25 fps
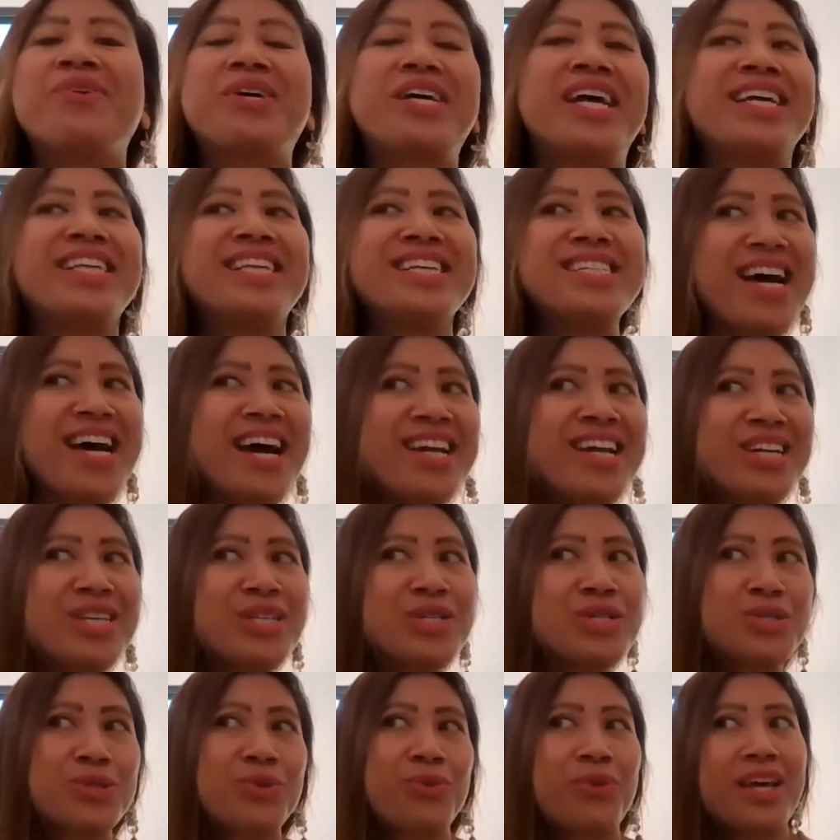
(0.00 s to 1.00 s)
when I decided
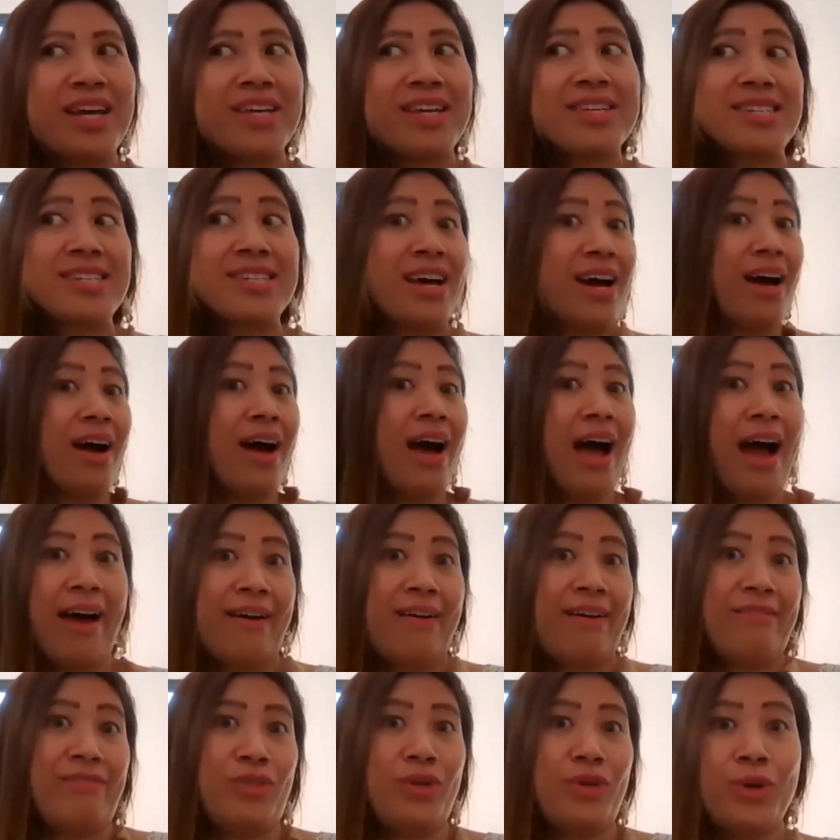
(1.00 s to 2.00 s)
to do this, I
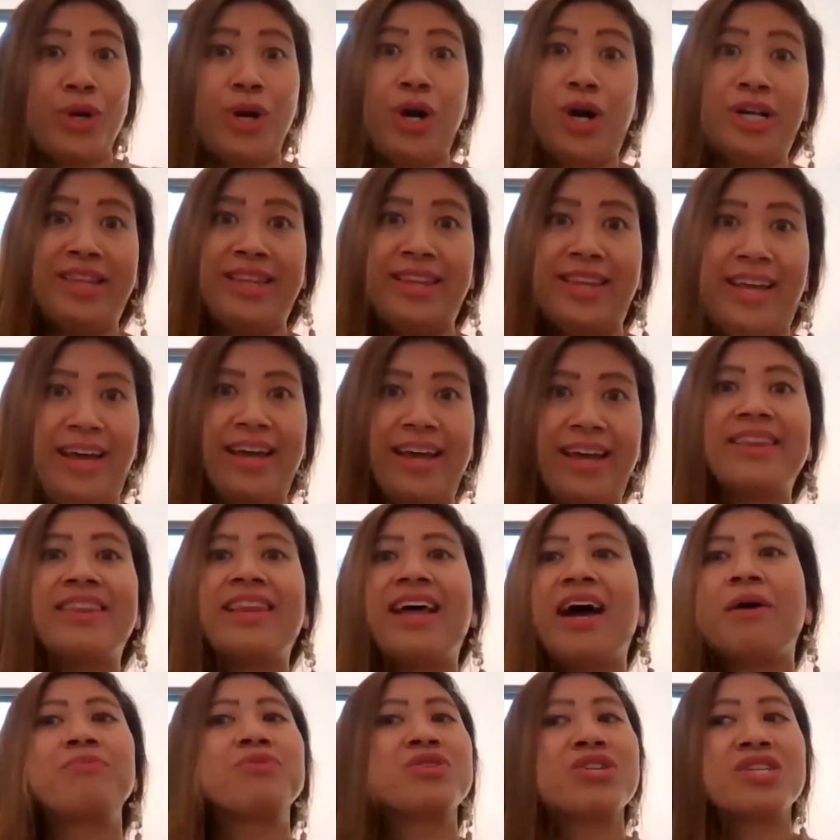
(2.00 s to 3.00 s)
have no content.
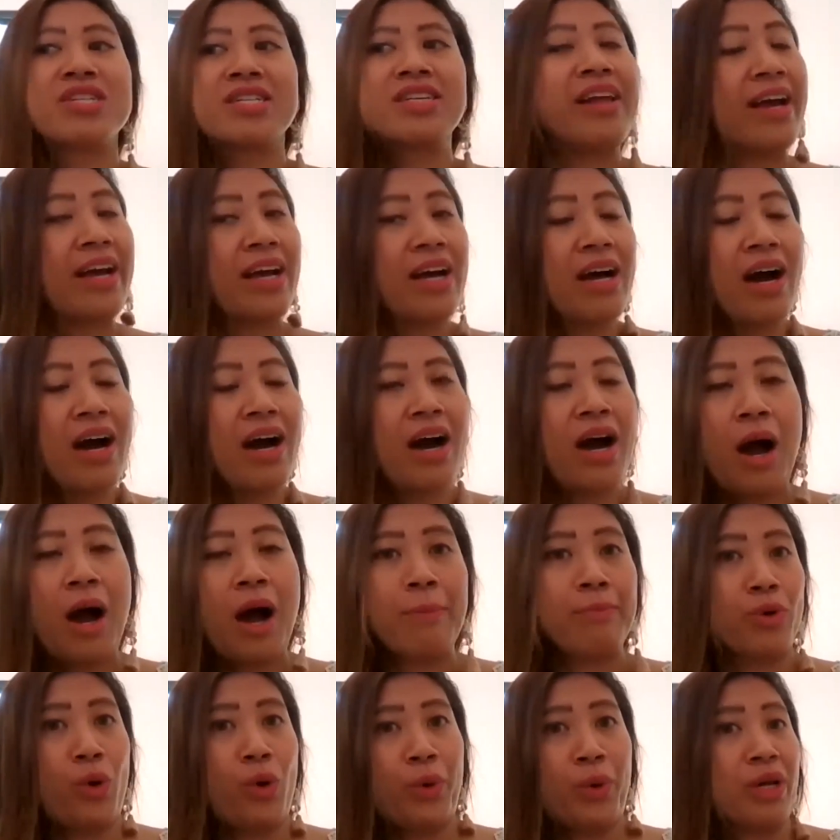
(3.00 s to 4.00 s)
I'm just like,
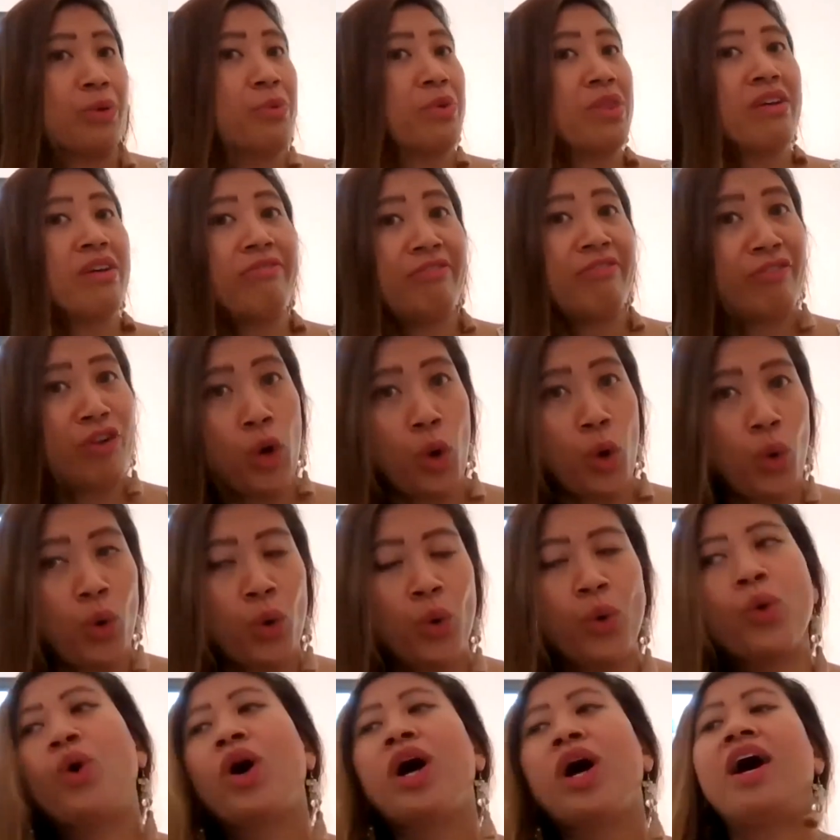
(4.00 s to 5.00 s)
I'm going with the
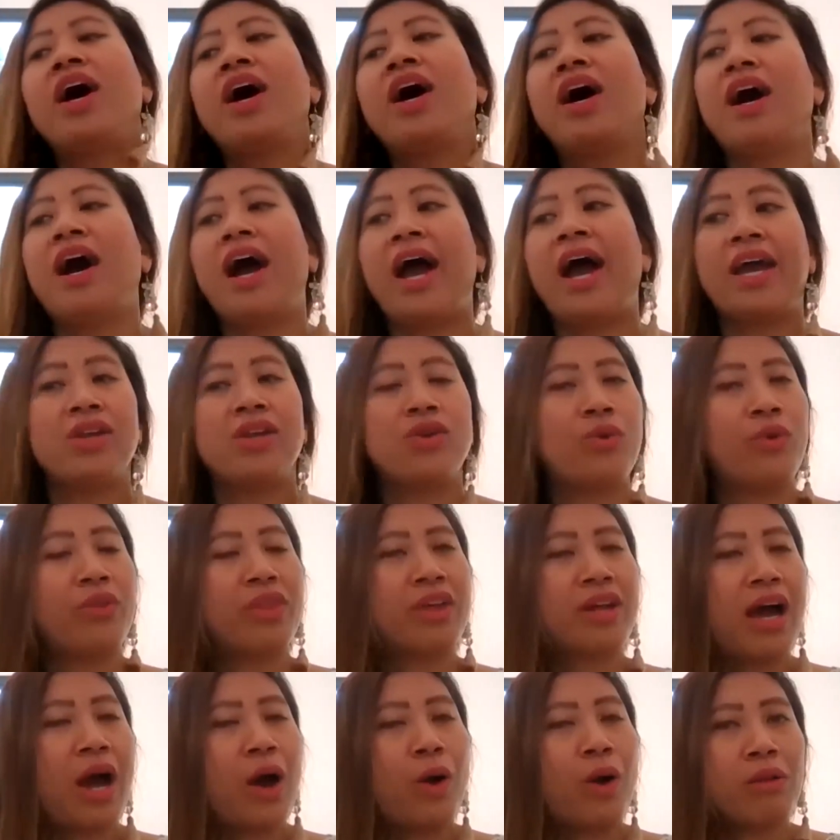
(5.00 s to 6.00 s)
flow. I know
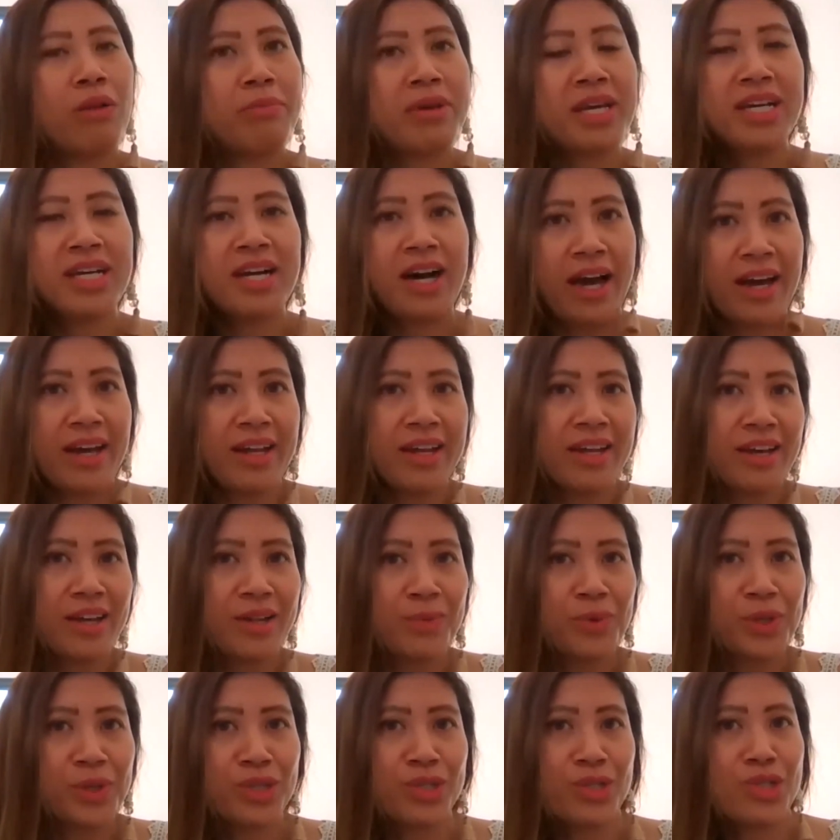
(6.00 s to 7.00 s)
that I'll be
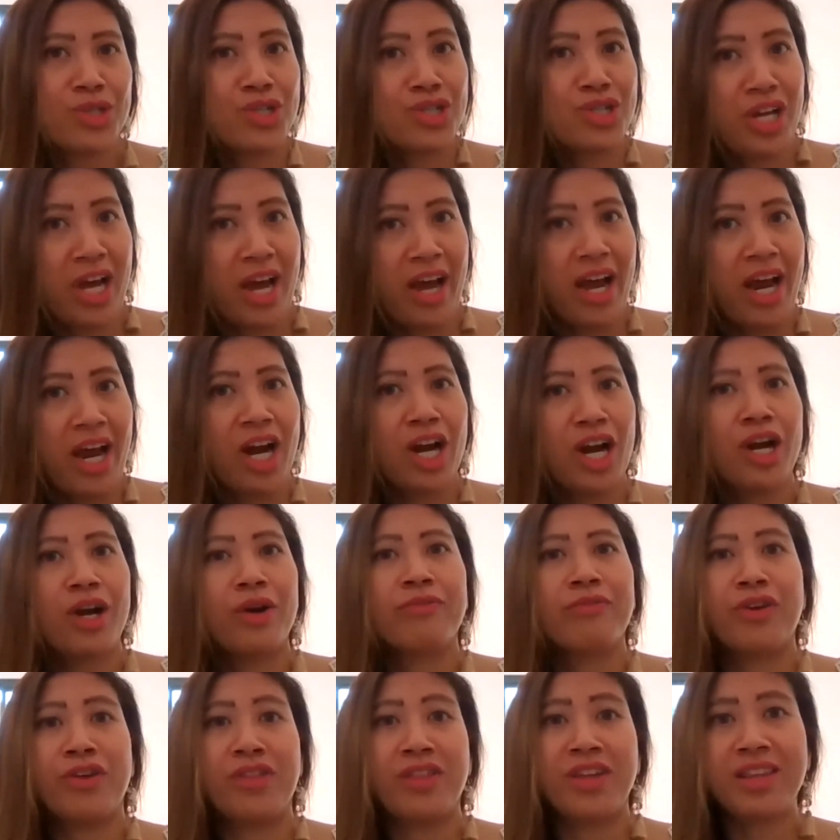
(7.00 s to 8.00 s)
guided what to share
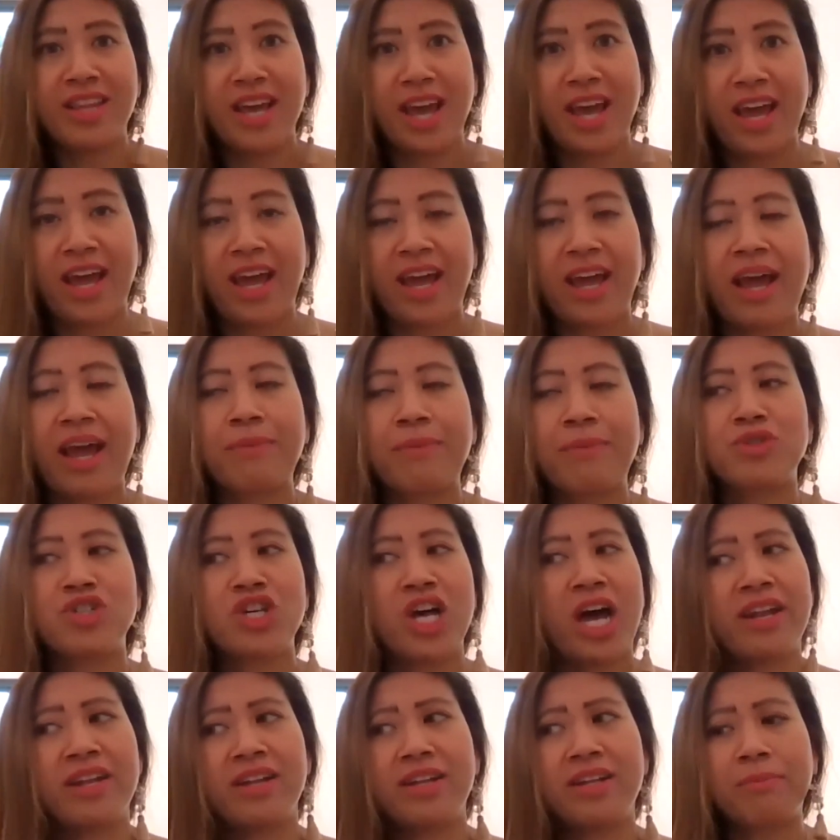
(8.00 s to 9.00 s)
for the day. I'm
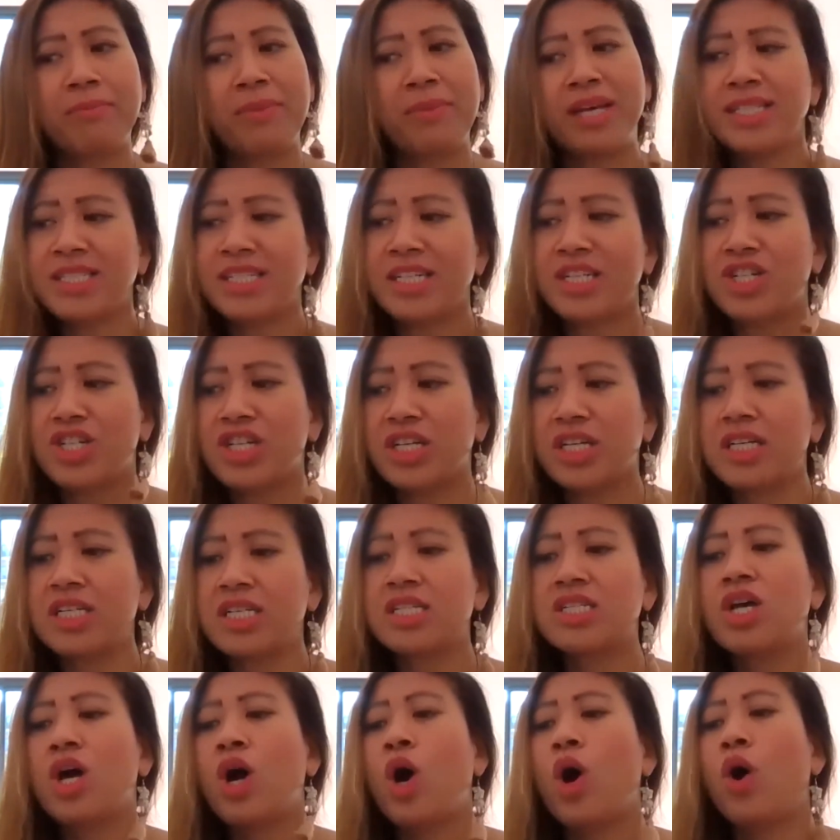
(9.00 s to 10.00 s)
channeling
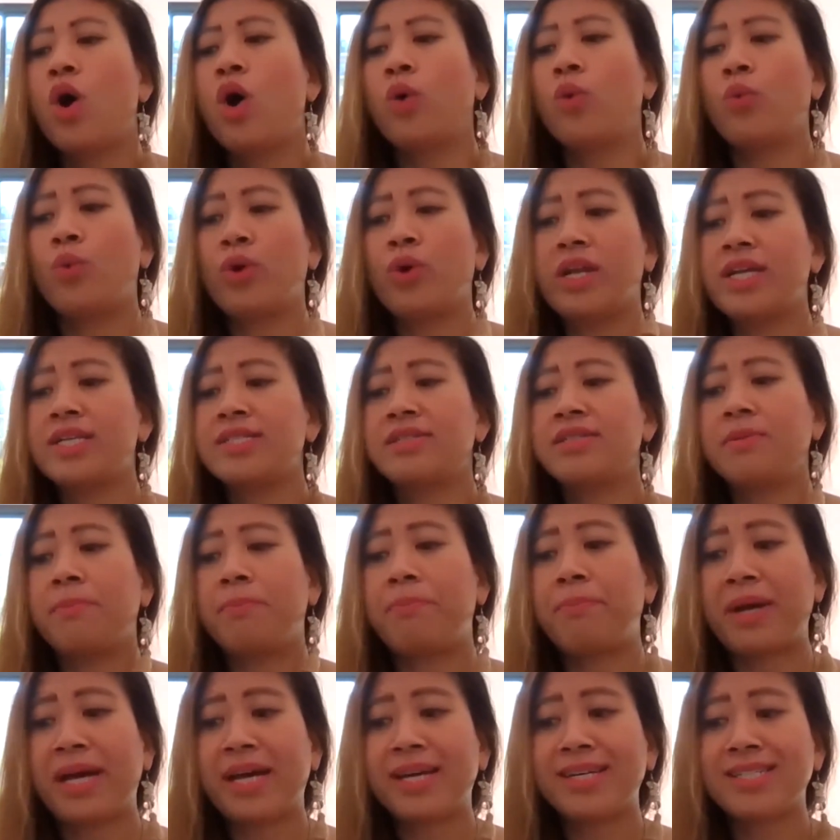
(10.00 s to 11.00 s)
messages. What is the
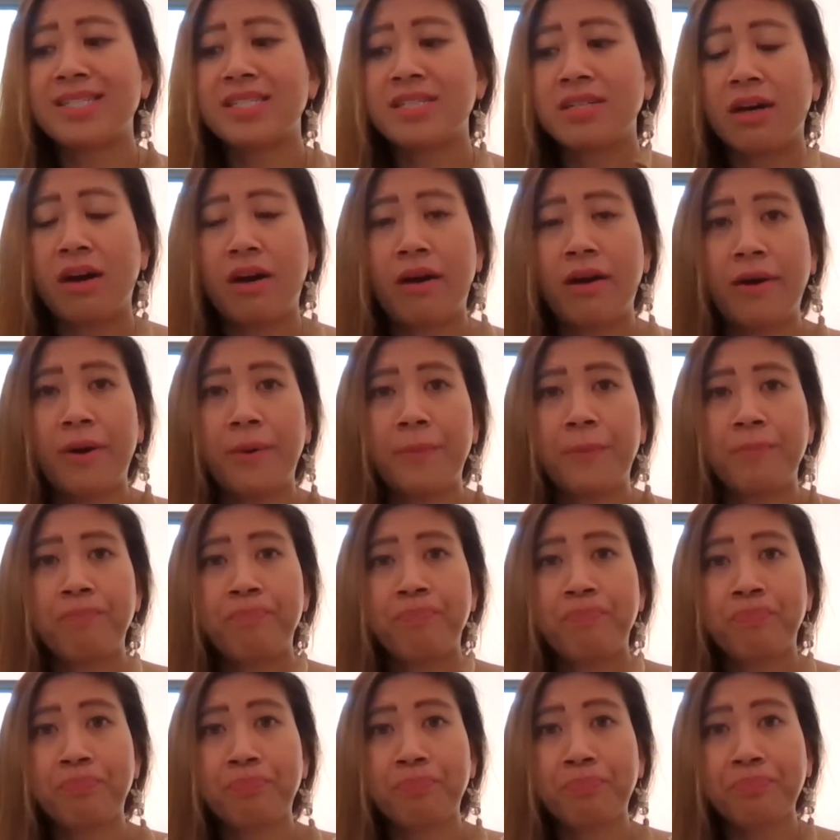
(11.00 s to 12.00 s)
best
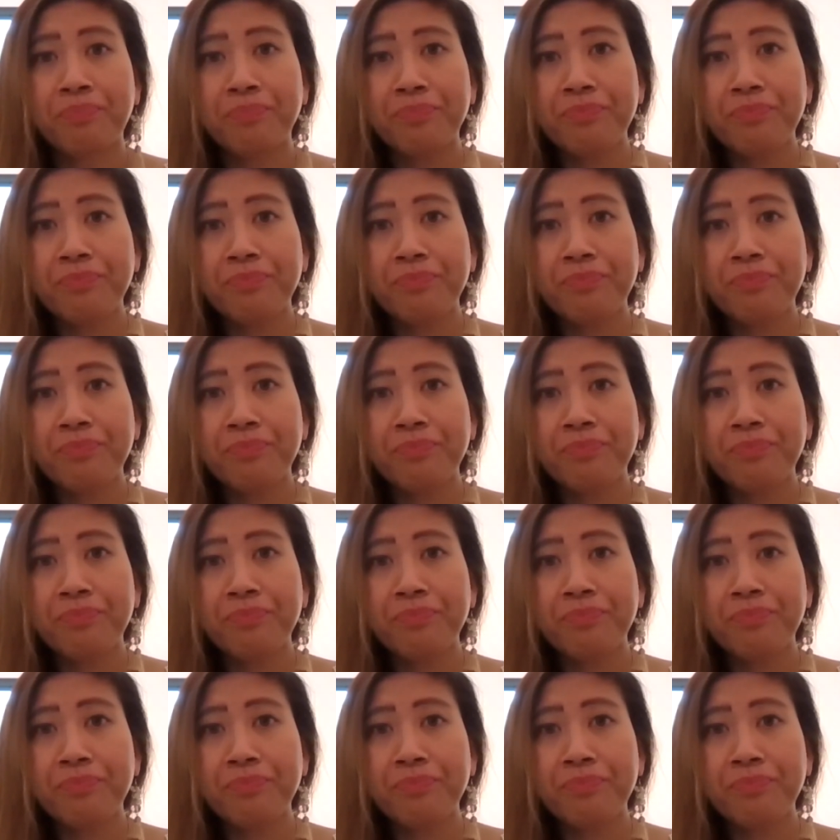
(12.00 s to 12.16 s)
um,